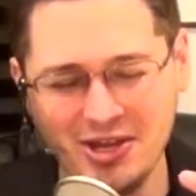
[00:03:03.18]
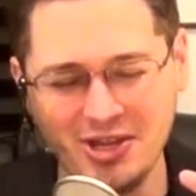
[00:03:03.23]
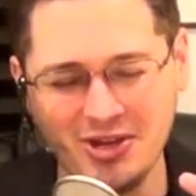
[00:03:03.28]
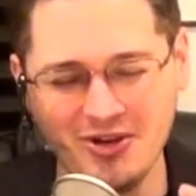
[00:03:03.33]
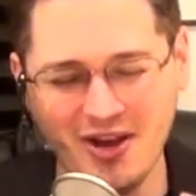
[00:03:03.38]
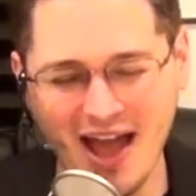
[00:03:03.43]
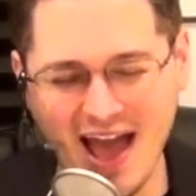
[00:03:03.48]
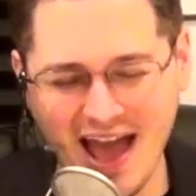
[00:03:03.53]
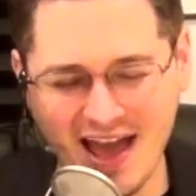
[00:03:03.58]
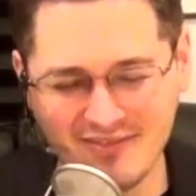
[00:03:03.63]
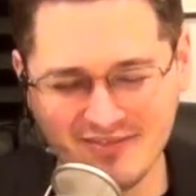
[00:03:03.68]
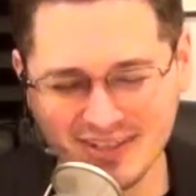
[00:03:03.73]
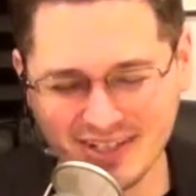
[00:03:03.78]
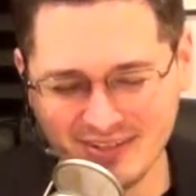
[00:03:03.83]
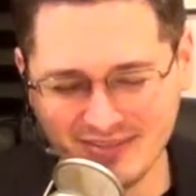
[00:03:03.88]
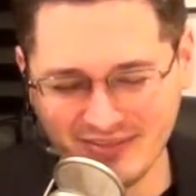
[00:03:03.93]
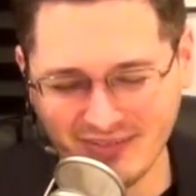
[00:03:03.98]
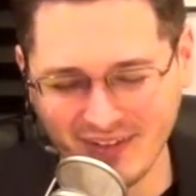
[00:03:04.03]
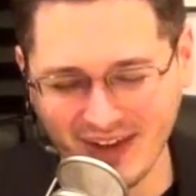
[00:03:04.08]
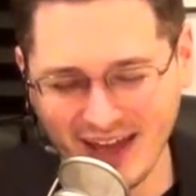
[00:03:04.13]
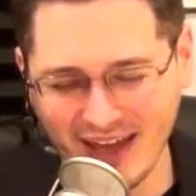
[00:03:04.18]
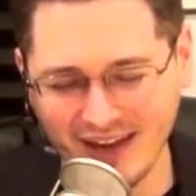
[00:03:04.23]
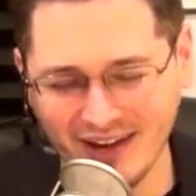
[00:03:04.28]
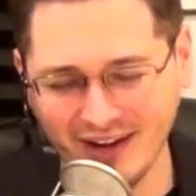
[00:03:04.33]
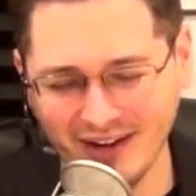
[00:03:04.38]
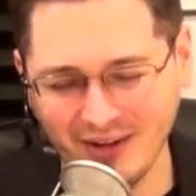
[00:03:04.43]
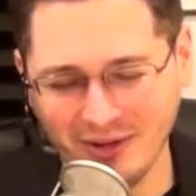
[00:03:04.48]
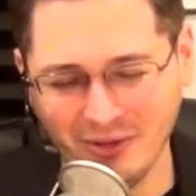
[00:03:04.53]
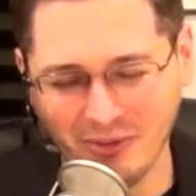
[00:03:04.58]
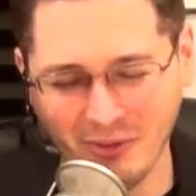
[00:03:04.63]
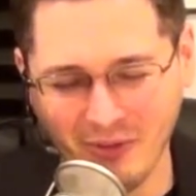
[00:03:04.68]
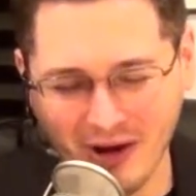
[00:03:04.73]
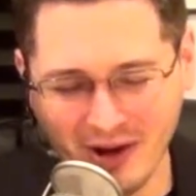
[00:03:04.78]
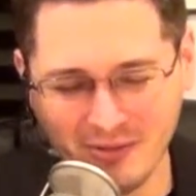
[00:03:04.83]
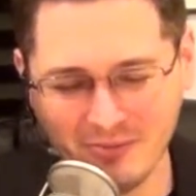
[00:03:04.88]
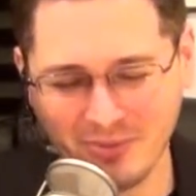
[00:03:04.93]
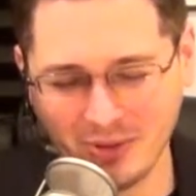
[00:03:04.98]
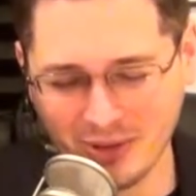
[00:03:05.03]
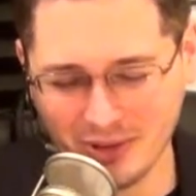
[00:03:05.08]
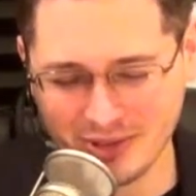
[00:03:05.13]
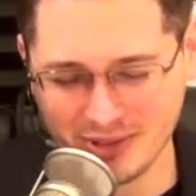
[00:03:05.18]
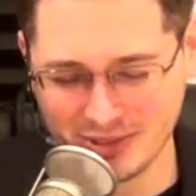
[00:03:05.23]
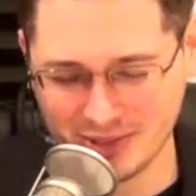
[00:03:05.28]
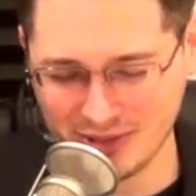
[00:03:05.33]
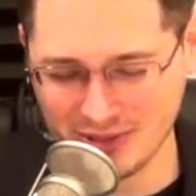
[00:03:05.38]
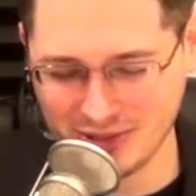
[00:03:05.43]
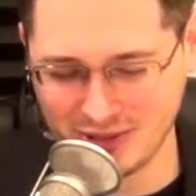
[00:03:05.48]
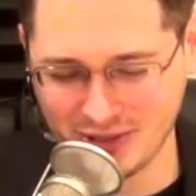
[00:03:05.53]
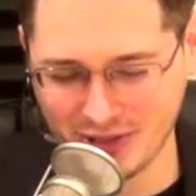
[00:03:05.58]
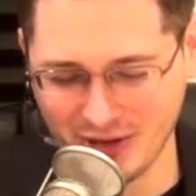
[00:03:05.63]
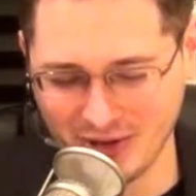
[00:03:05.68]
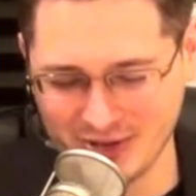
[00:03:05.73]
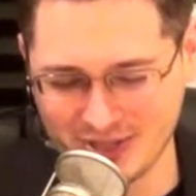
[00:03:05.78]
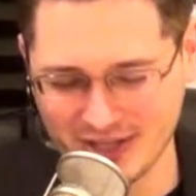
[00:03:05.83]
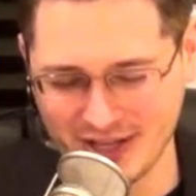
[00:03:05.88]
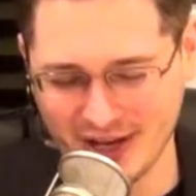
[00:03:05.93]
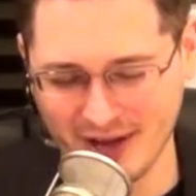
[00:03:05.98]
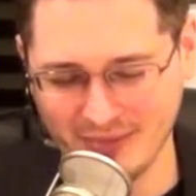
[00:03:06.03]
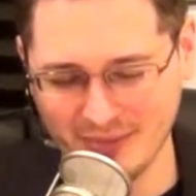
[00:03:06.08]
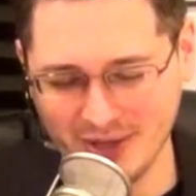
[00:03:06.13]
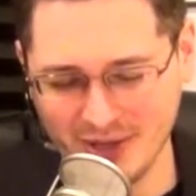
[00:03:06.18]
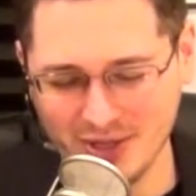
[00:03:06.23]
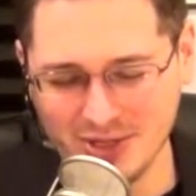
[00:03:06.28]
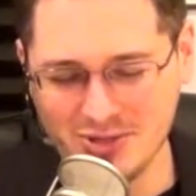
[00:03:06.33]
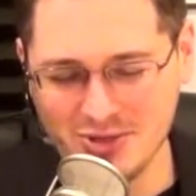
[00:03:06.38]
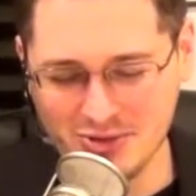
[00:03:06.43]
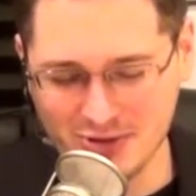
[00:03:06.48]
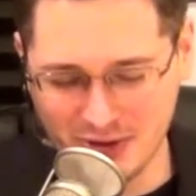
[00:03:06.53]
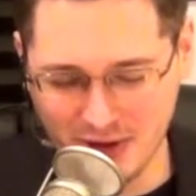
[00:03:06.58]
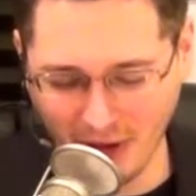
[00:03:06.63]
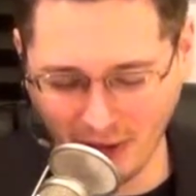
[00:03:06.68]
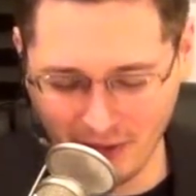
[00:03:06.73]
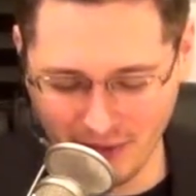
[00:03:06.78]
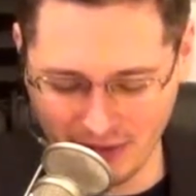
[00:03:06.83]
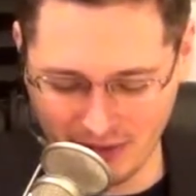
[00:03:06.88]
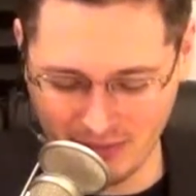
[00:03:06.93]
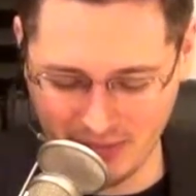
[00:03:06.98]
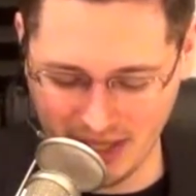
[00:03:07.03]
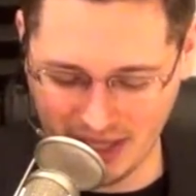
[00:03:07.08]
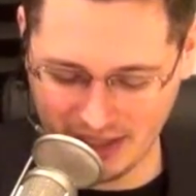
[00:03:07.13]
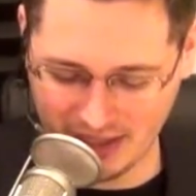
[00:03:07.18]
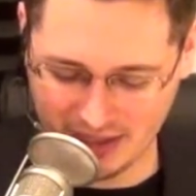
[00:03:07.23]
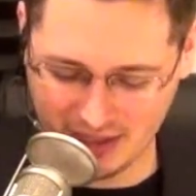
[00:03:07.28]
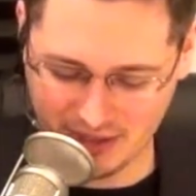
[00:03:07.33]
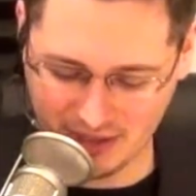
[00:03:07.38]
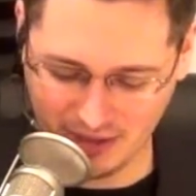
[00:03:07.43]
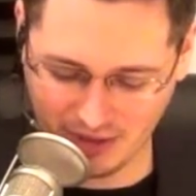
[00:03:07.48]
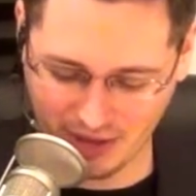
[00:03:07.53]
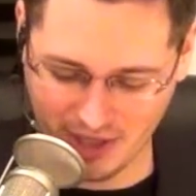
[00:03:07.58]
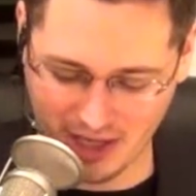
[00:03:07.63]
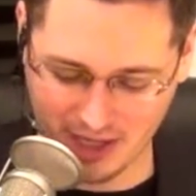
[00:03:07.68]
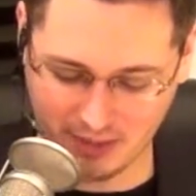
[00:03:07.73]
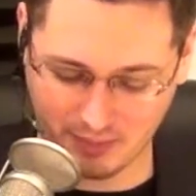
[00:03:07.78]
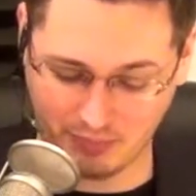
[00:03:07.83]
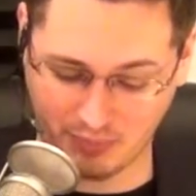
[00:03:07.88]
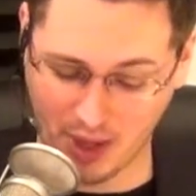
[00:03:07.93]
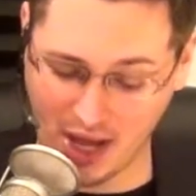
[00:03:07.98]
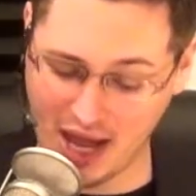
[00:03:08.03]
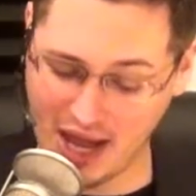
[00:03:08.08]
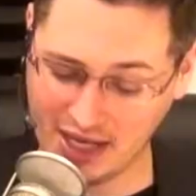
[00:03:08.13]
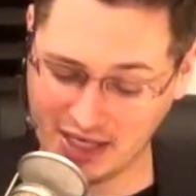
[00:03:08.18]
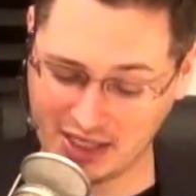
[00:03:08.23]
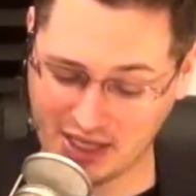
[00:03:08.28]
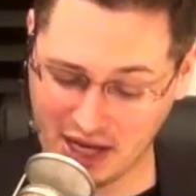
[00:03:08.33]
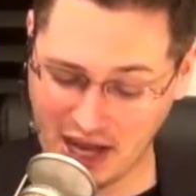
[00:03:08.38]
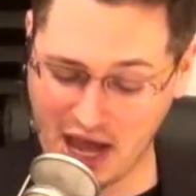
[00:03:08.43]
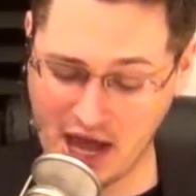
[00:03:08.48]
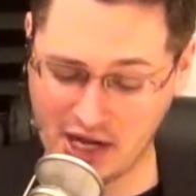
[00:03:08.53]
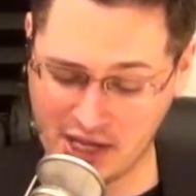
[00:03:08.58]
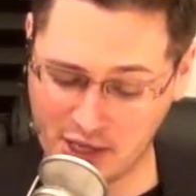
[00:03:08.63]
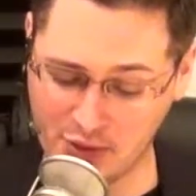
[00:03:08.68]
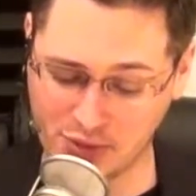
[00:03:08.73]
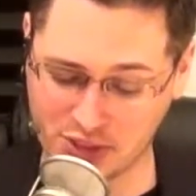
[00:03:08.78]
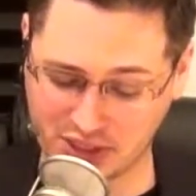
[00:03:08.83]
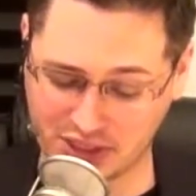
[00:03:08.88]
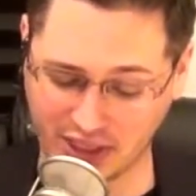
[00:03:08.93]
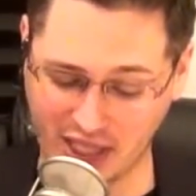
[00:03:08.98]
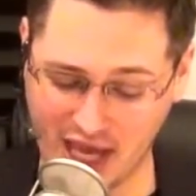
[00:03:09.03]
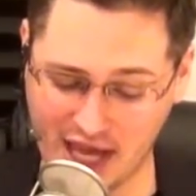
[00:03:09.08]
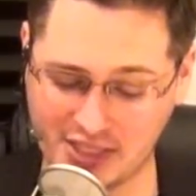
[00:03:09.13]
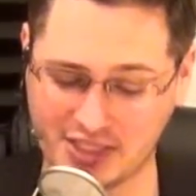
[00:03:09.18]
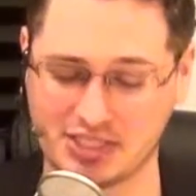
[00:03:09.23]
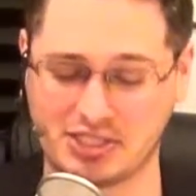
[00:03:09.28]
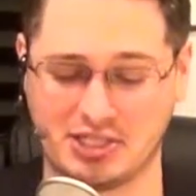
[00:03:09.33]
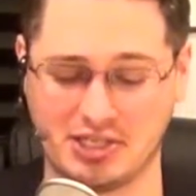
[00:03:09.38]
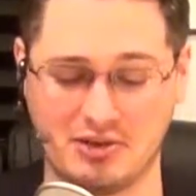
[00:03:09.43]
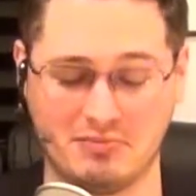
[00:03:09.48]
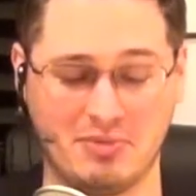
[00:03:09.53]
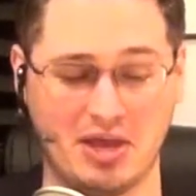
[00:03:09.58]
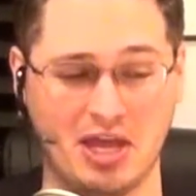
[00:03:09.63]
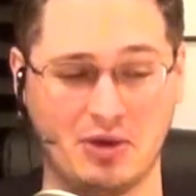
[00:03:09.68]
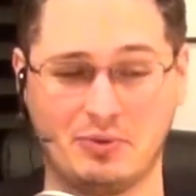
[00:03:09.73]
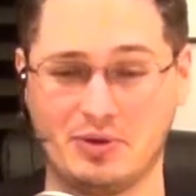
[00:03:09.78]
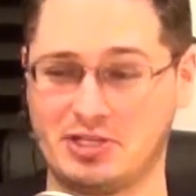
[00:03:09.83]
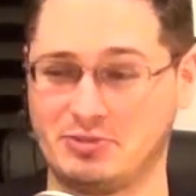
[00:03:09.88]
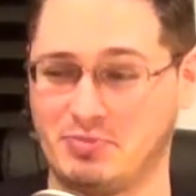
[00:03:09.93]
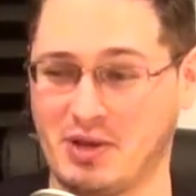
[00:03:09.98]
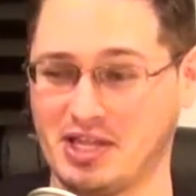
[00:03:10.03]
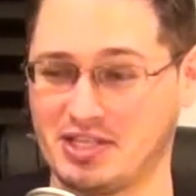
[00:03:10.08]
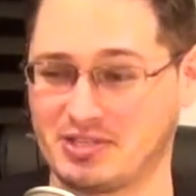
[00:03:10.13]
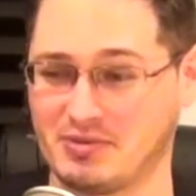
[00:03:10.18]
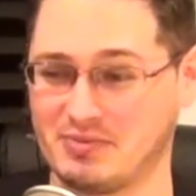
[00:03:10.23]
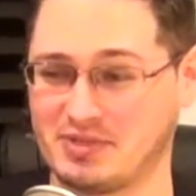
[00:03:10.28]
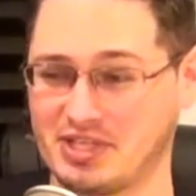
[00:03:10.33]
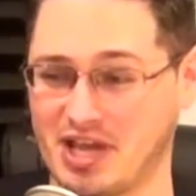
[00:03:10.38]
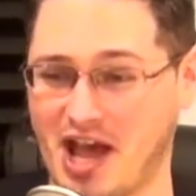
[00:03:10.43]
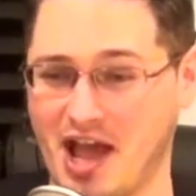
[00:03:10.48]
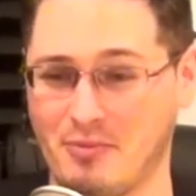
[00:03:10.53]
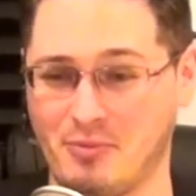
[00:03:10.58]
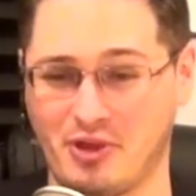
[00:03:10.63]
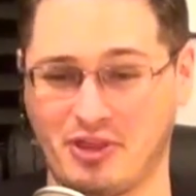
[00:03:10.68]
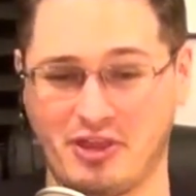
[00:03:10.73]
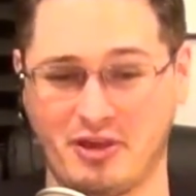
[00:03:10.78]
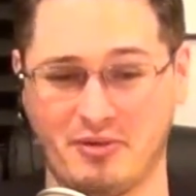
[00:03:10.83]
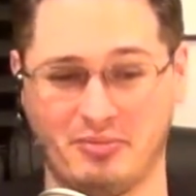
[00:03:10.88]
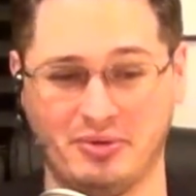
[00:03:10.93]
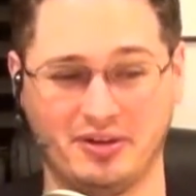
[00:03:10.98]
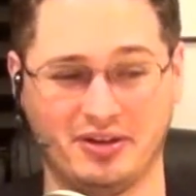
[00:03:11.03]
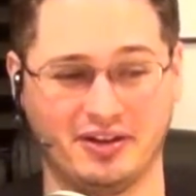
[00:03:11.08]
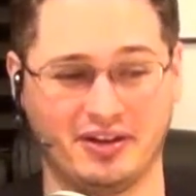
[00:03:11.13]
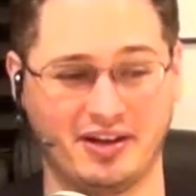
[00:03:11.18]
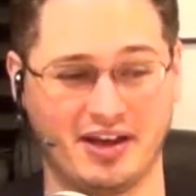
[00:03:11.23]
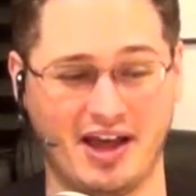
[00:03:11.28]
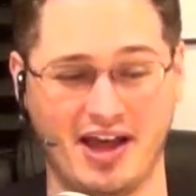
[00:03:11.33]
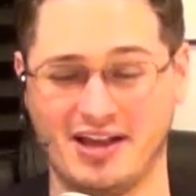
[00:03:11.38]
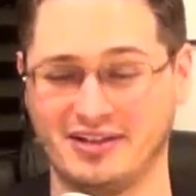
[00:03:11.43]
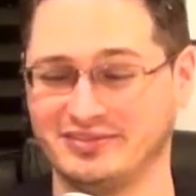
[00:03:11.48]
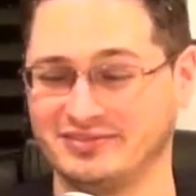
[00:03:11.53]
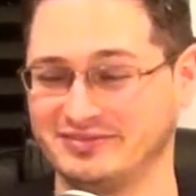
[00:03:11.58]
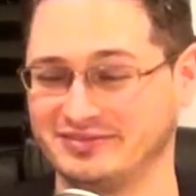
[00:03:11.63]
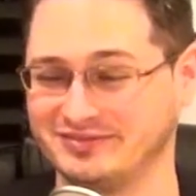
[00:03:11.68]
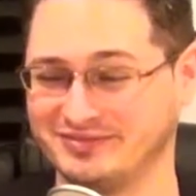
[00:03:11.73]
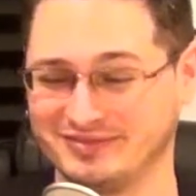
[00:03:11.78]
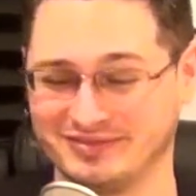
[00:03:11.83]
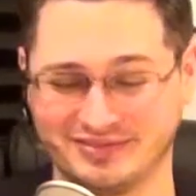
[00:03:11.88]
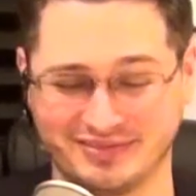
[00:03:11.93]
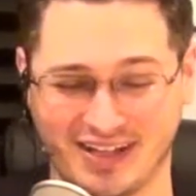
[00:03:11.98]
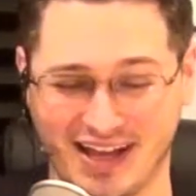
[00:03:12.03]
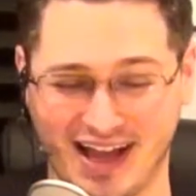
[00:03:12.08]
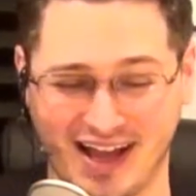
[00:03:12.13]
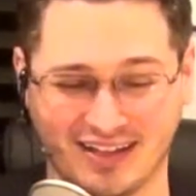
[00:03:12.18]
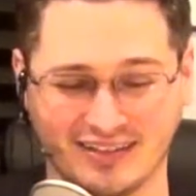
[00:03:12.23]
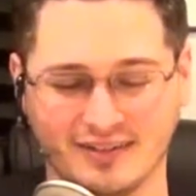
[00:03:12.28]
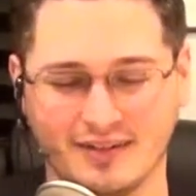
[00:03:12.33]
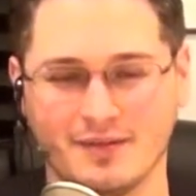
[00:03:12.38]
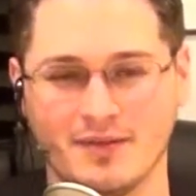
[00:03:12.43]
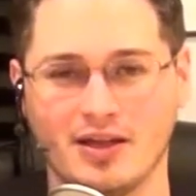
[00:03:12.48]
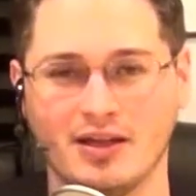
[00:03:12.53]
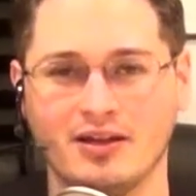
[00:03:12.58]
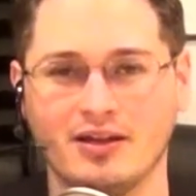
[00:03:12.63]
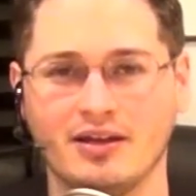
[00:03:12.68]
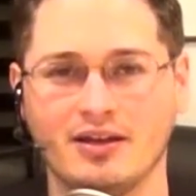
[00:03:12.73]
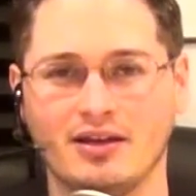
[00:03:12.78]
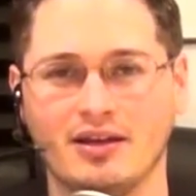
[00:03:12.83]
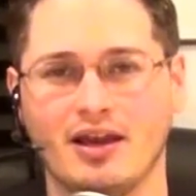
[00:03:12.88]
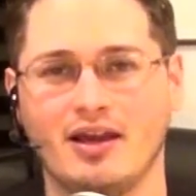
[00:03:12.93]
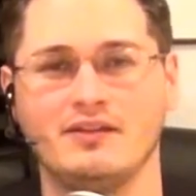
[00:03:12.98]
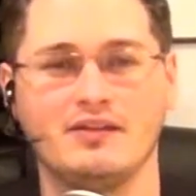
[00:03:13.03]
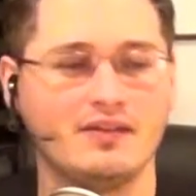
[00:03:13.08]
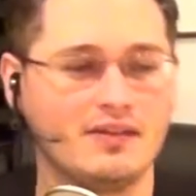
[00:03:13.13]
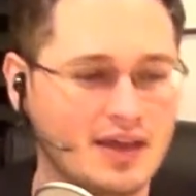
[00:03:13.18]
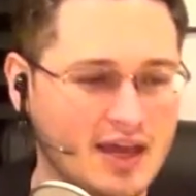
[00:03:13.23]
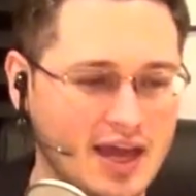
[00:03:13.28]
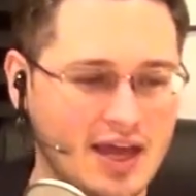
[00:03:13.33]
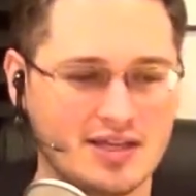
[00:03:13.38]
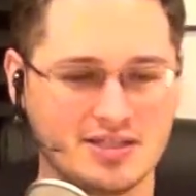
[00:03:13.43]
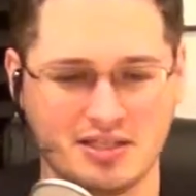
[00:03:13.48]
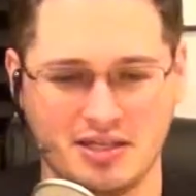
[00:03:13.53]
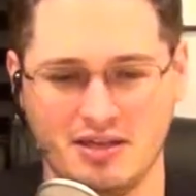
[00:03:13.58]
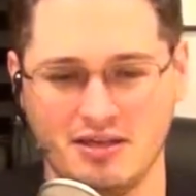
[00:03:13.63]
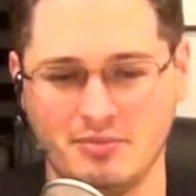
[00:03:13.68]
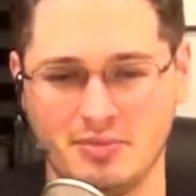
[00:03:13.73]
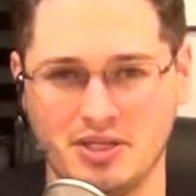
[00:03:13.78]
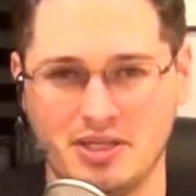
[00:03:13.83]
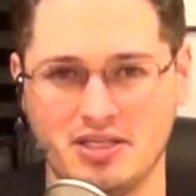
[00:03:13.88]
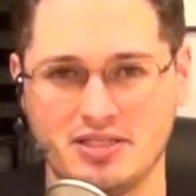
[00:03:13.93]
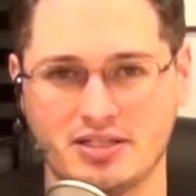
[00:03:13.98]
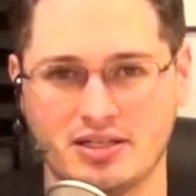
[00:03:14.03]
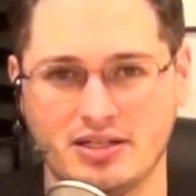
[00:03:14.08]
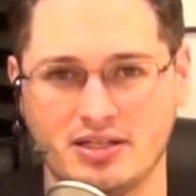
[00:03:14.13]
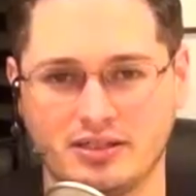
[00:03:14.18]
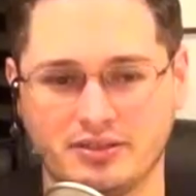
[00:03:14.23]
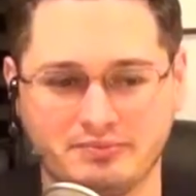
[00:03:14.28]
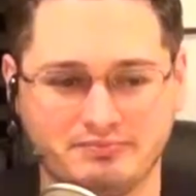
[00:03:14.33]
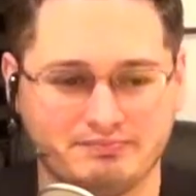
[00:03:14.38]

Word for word: you have an event, one person shows up, you go to the media and you're like, by God, he was glad to see me. We spent some time with him. Huh? Huh? And then they ask him, and he's like,